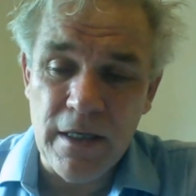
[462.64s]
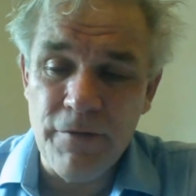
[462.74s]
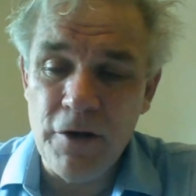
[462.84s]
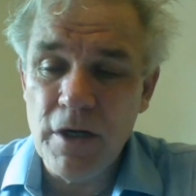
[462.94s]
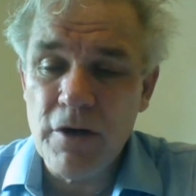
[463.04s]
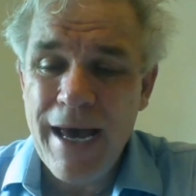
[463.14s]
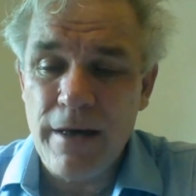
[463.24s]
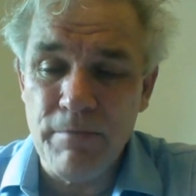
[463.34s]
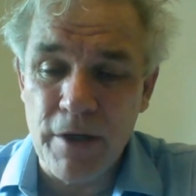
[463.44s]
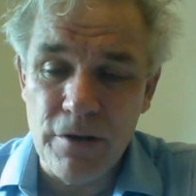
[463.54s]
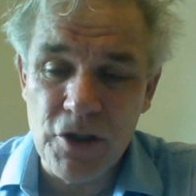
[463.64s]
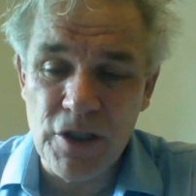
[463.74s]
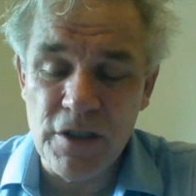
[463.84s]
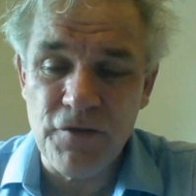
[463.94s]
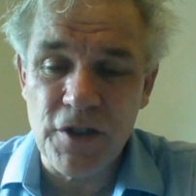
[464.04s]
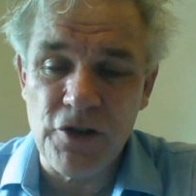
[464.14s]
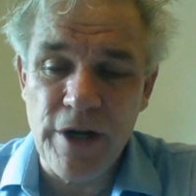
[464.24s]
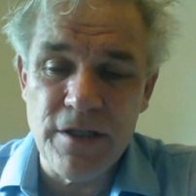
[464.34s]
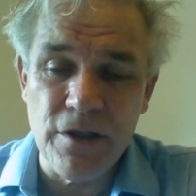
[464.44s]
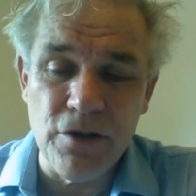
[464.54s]
give her a crack because she's
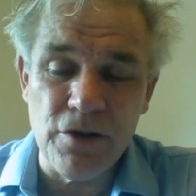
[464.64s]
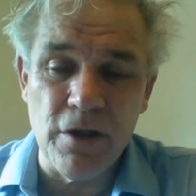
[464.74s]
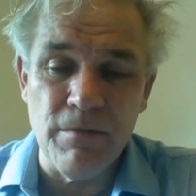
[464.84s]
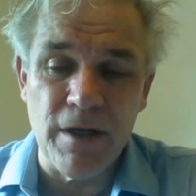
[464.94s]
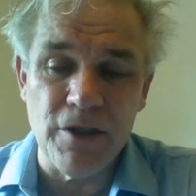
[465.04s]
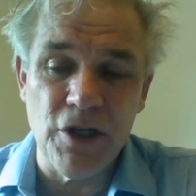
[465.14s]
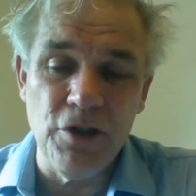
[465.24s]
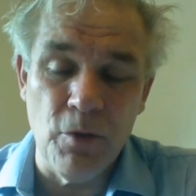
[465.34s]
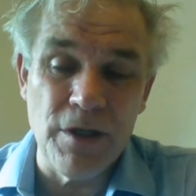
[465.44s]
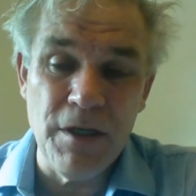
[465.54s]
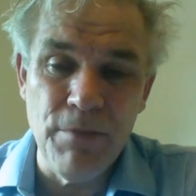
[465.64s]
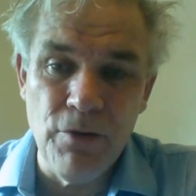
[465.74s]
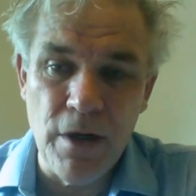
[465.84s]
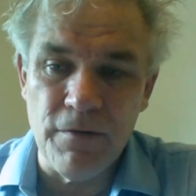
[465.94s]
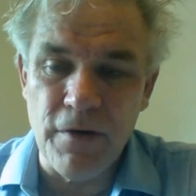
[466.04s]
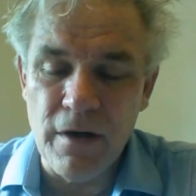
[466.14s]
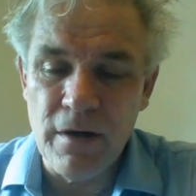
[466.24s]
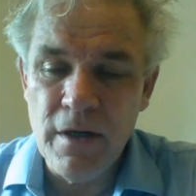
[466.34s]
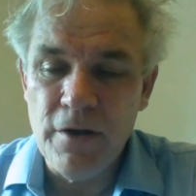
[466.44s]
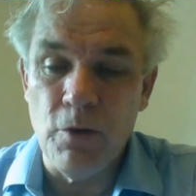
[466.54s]
frustrating you so much and you want to be rid of her.
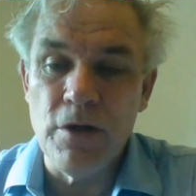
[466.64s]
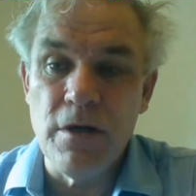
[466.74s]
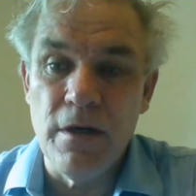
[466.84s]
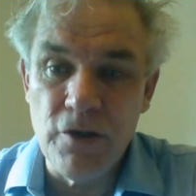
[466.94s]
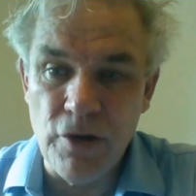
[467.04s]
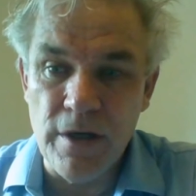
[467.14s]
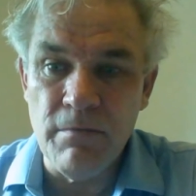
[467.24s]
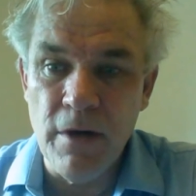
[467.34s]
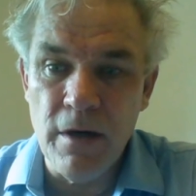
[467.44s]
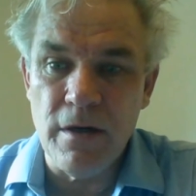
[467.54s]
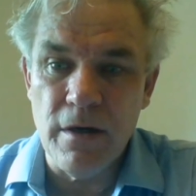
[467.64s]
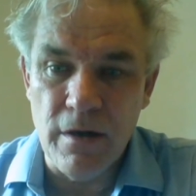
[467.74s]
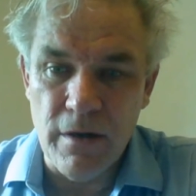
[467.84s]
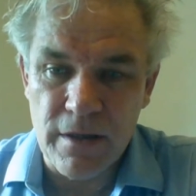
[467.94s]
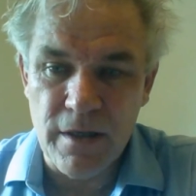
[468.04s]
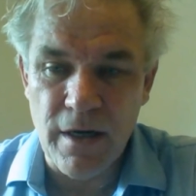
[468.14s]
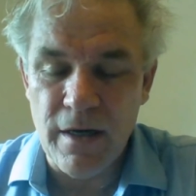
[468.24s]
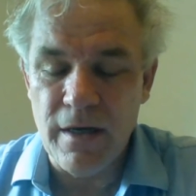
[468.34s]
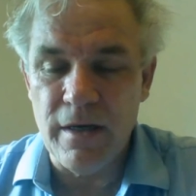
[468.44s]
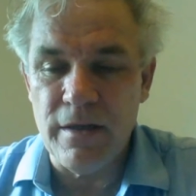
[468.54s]
You want to literally murder her,
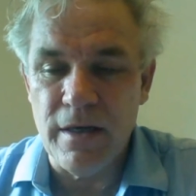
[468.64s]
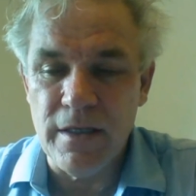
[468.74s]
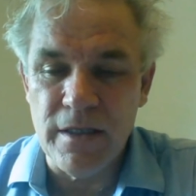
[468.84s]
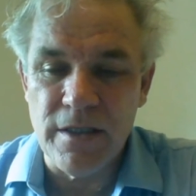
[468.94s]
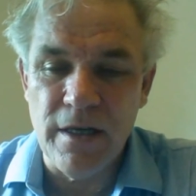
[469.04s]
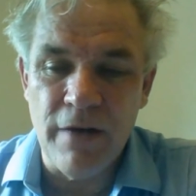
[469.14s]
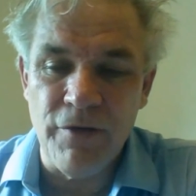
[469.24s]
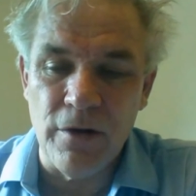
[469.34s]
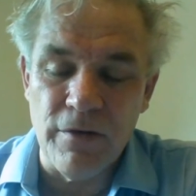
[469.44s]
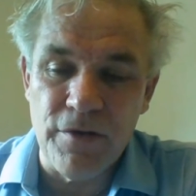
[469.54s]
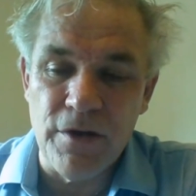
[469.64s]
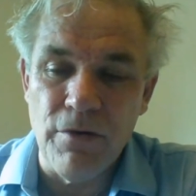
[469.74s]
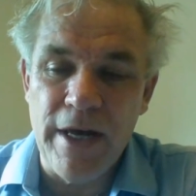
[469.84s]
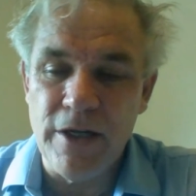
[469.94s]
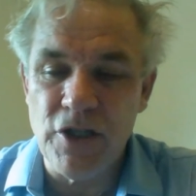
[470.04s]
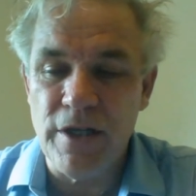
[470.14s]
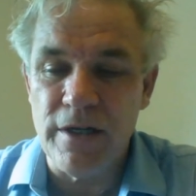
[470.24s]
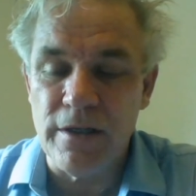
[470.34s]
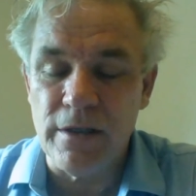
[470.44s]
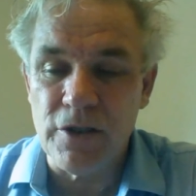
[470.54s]
is the level of the rage that
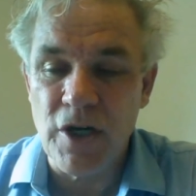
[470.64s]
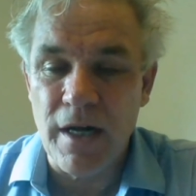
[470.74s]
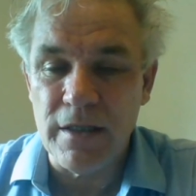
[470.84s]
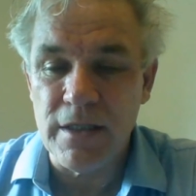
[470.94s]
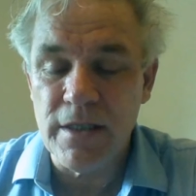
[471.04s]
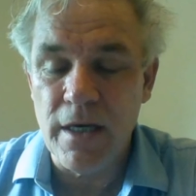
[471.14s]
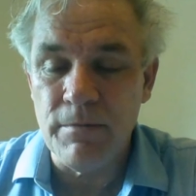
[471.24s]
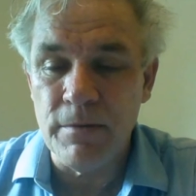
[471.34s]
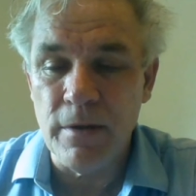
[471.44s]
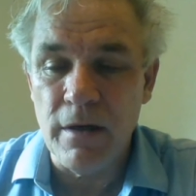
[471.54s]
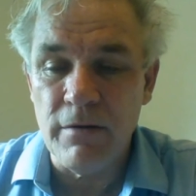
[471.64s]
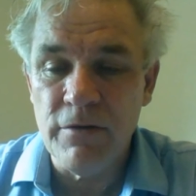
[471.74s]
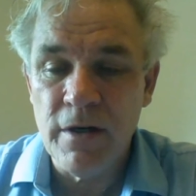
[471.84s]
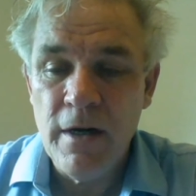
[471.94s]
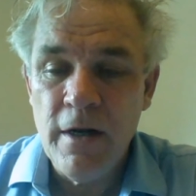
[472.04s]
a little child is capable of.